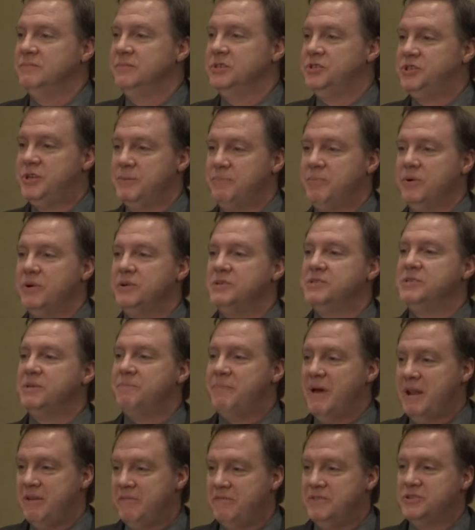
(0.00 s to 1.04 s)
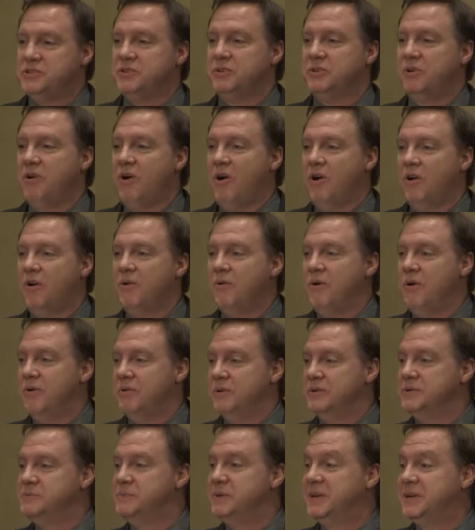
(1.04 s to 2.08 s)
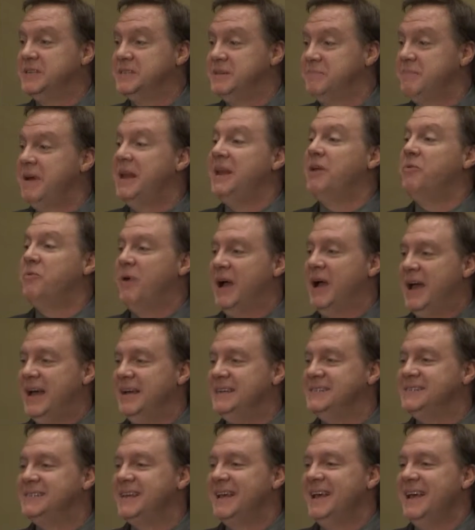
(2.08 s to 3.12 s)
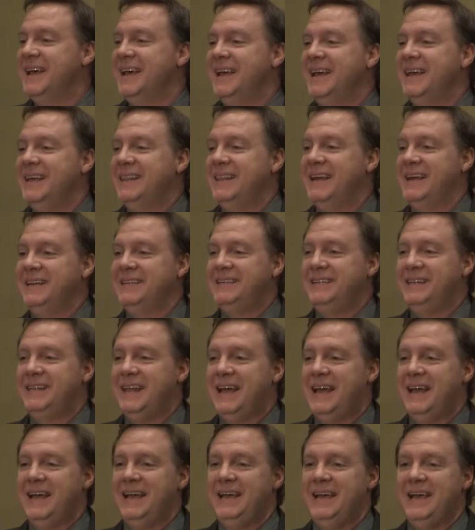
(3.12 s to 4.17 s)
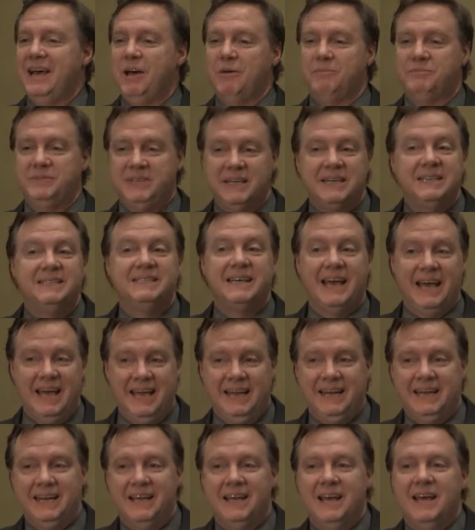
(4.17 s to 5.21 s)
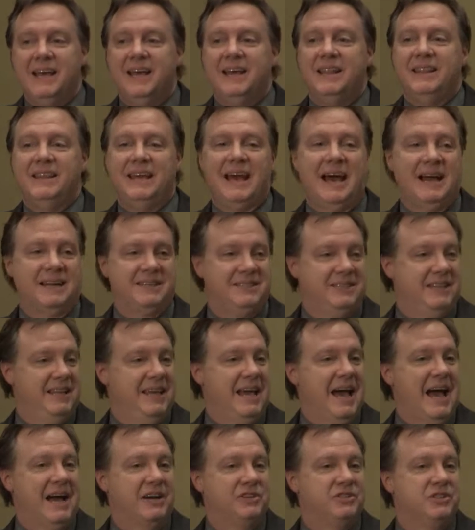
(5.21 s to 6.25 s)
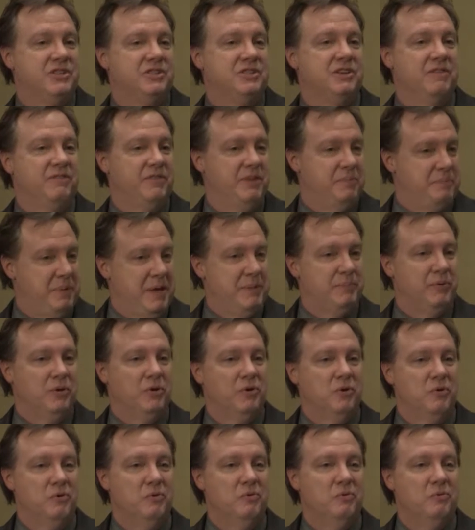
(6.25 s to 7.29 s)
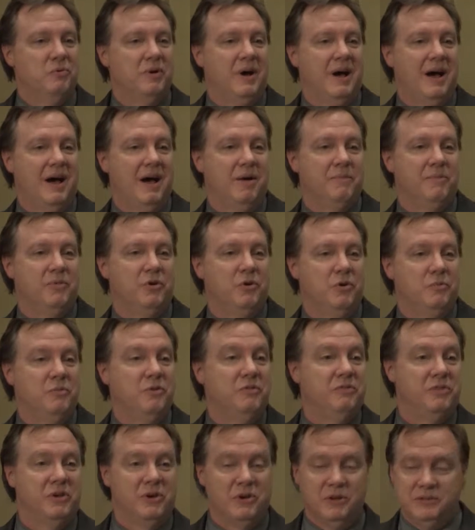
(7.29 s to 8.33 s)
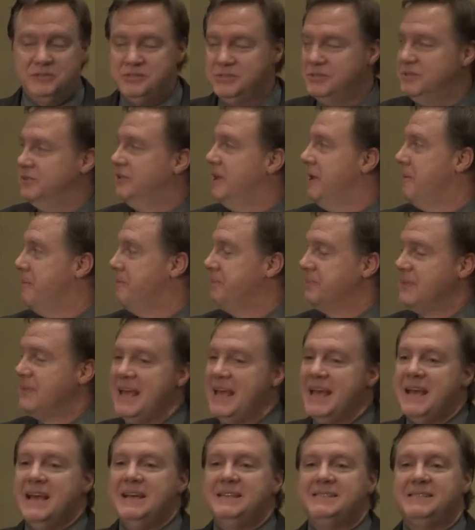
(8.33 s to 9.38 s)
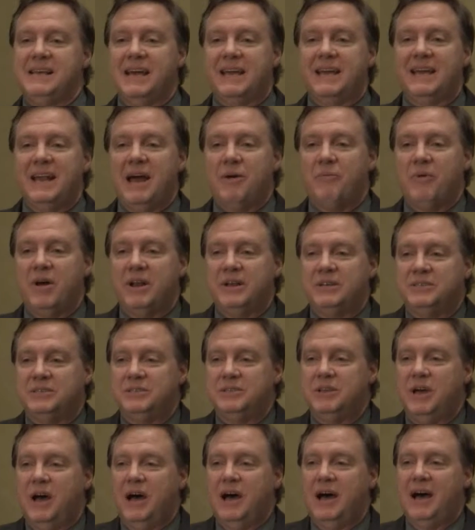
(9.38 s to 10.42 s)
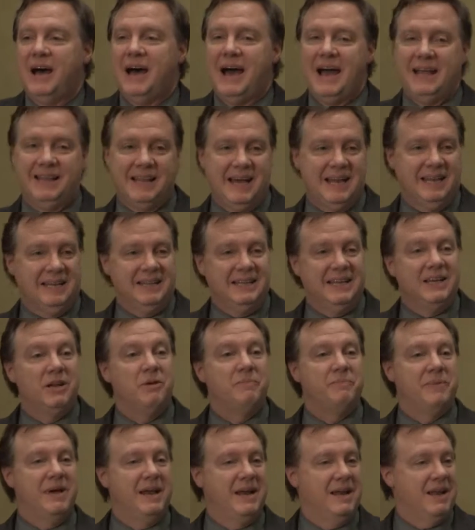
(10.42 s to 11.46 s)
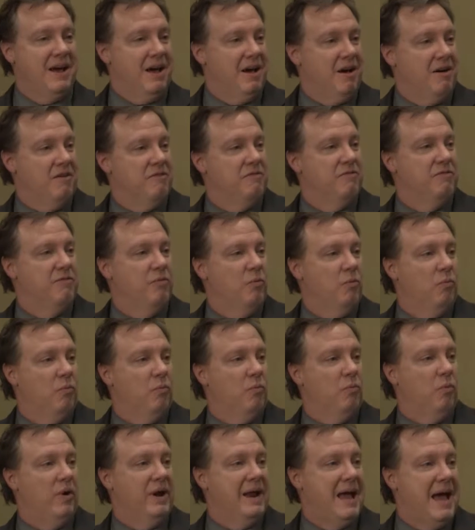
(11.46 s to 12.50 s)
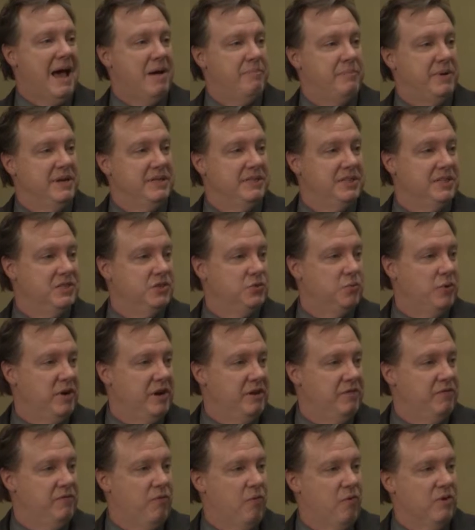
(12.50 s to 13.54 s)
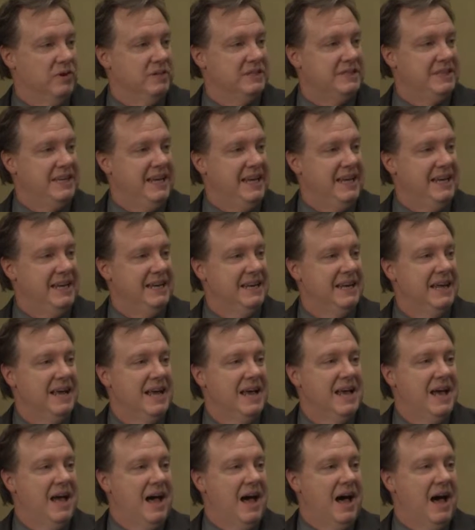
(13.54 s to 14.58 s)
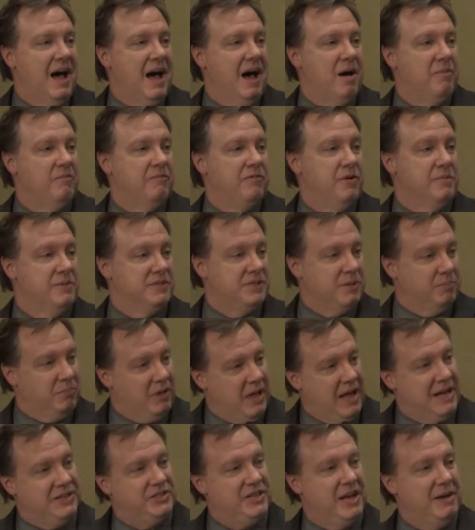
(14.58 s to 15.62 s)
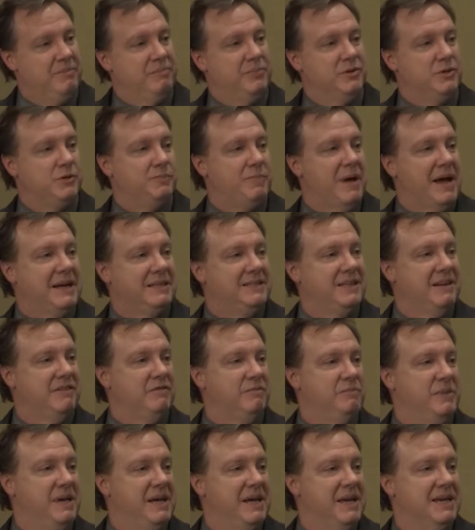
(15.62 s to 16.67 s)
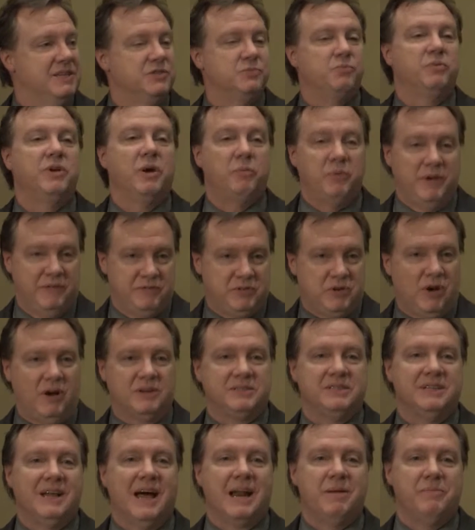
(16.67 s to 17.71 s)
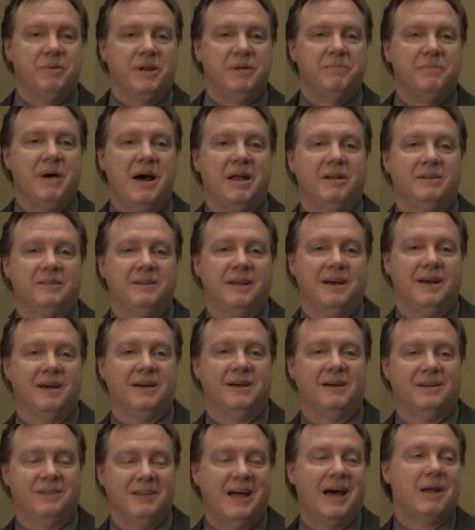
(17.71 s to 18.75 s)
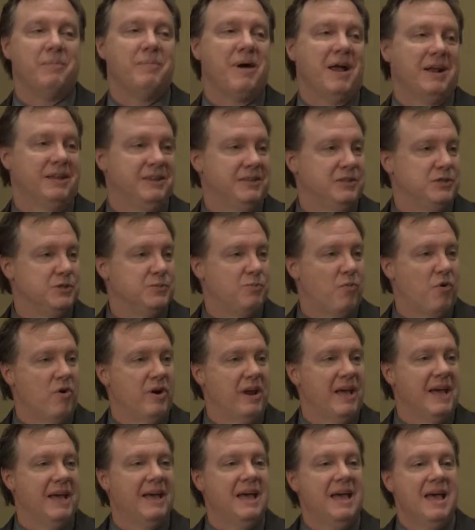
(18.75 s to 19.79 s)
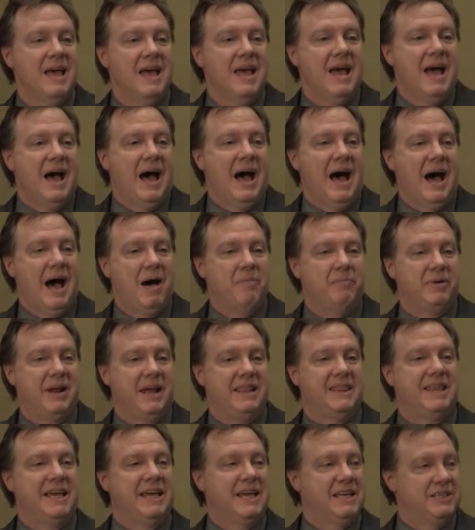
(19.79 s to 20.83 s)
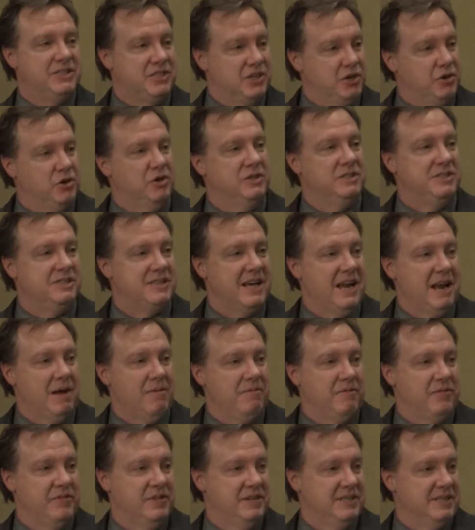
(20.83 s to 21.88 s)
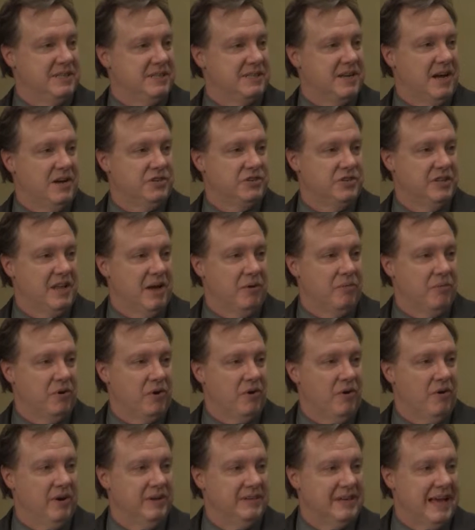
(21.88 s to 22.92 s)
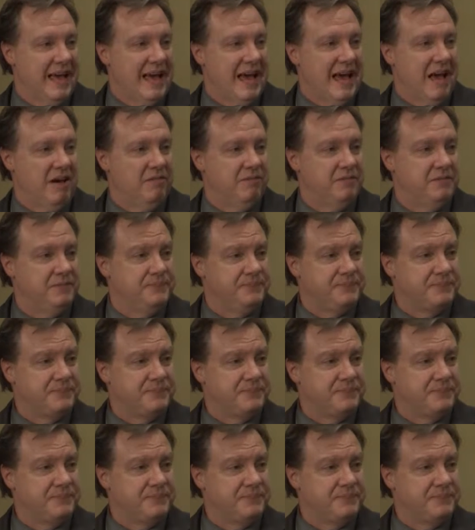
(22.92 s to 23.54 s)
The shippers, the beneficial cargo owners, because in many ways they help dictate the actions of the people who move the goods to them. Second, I want to highlight a little bit of what happened in 2014 from a supply chain perspective, because we've talked a lot about it this morning, but I think it's a good setup for the discussion that we're going to have.